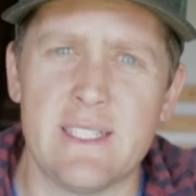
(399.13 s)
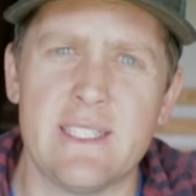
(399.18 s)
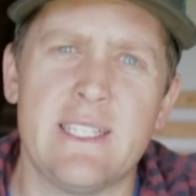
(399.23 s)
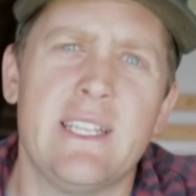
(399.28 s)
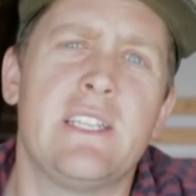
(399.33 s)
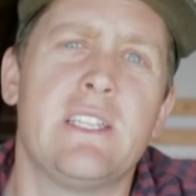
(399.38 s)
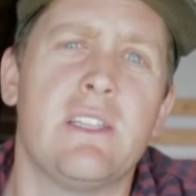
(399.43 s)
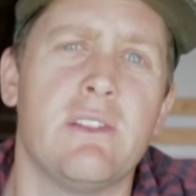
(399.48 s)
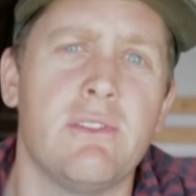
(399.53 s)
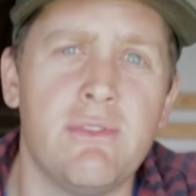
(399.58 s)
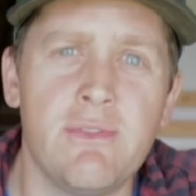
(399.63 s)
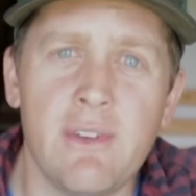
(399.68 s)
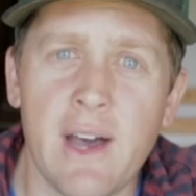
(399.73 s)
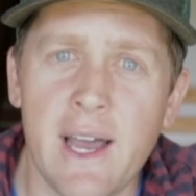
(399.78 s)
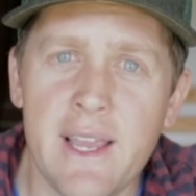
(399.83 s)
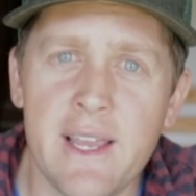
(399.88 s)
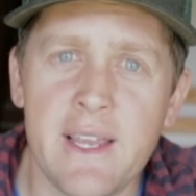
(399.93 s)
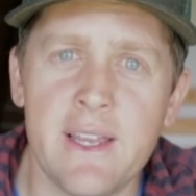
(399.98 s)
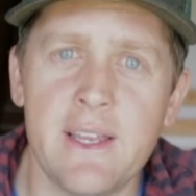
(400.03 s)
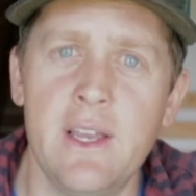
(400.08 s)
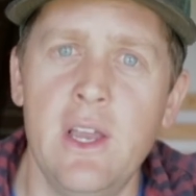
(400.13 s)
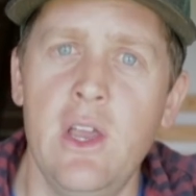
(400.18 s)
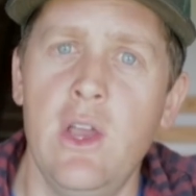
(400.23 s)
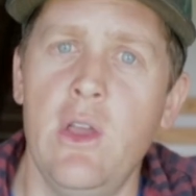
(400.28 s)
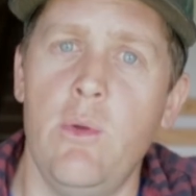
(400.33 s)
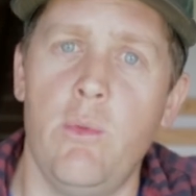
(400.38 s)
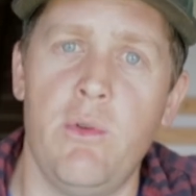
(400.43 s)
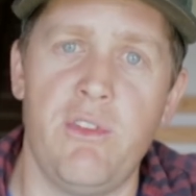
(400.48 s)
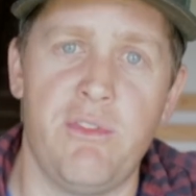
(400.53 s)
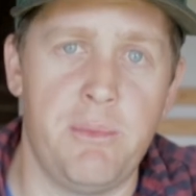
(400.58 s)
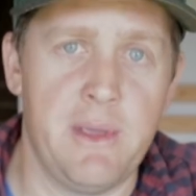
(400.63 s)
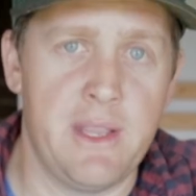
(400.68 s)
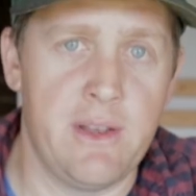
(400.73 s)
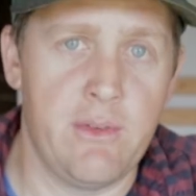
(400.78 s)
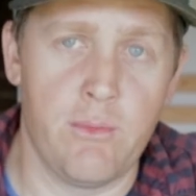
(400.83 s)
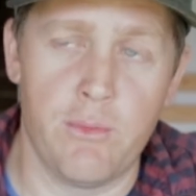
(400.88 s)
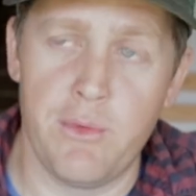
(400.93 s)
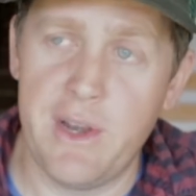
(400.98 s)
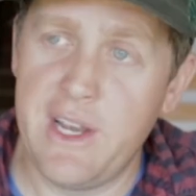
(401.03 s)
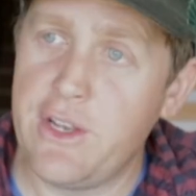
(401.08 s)
Since the fire, we've
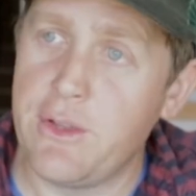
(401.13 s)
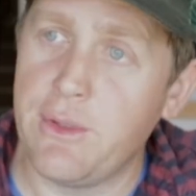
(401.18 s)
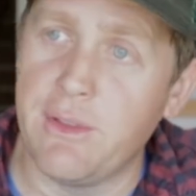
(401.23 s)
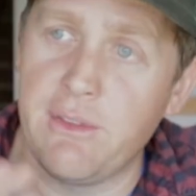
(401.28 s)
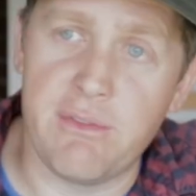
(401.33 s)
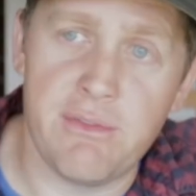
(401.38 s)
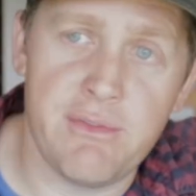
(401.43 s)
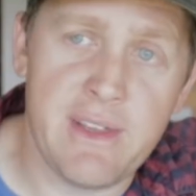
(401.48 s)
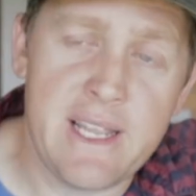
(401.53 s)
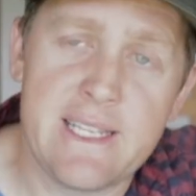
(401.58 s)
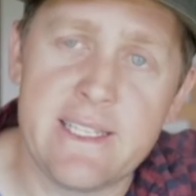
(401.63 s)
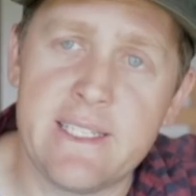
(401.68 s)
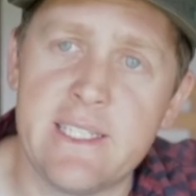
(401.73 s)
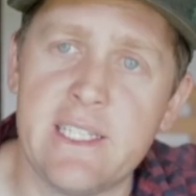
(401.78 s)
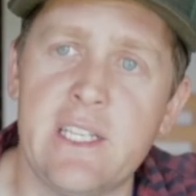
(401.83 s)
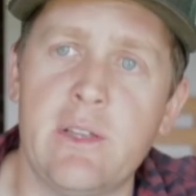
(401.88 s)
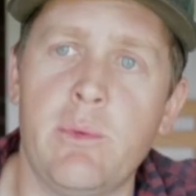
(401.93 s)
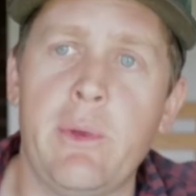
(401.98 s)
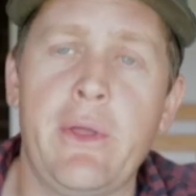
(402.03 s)
been redoing fencing.